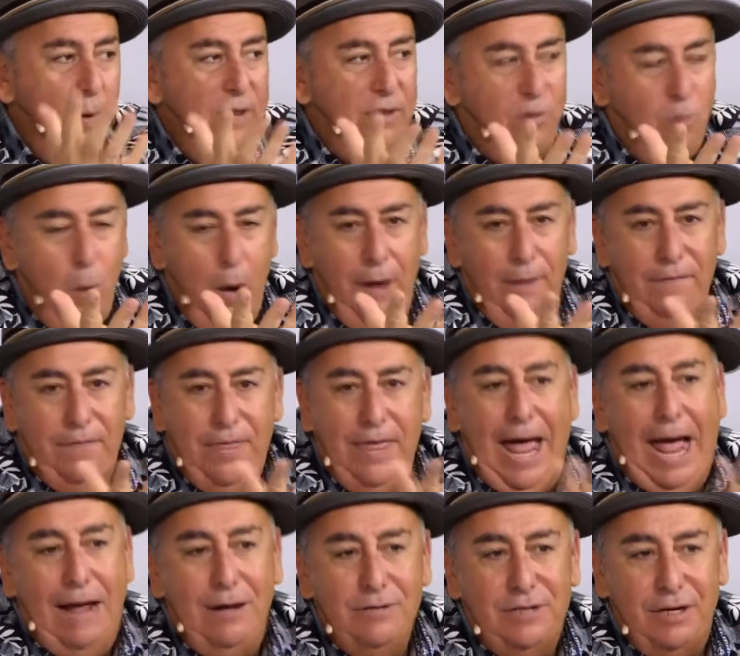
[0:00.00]
with
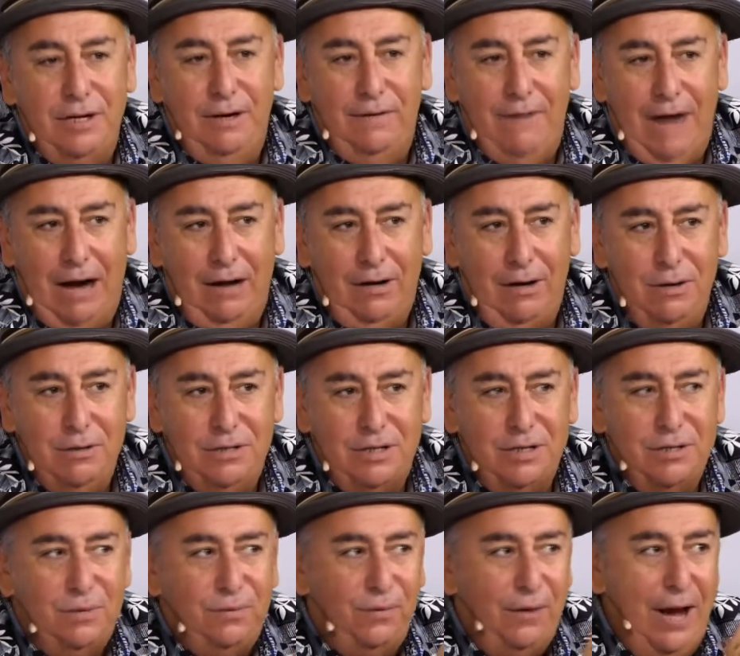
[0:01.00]
12,000 of our
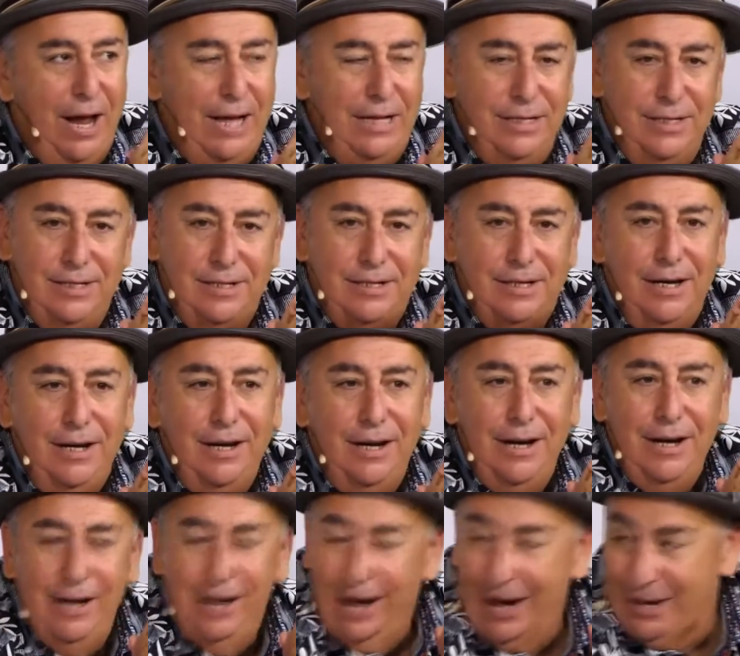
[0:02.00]
closest friends
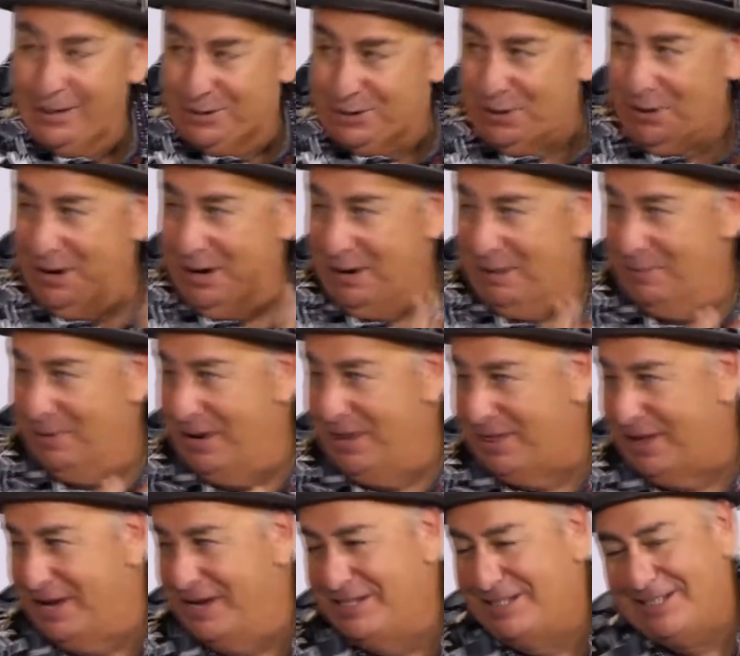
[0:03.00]
joining
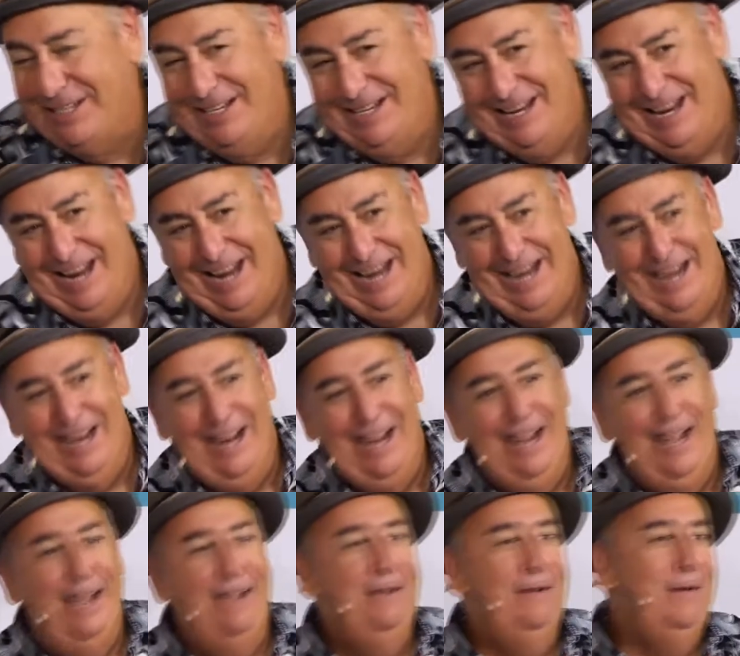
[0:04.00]
with us
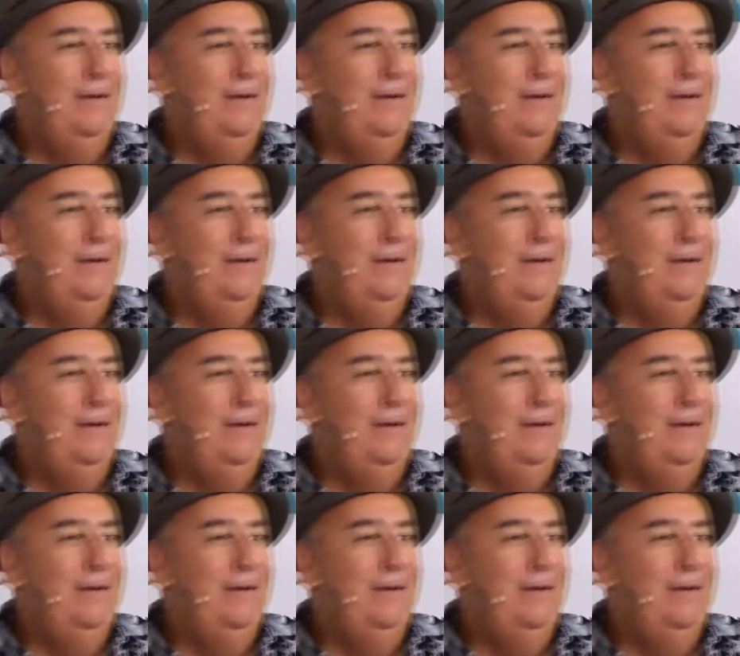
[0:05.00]
in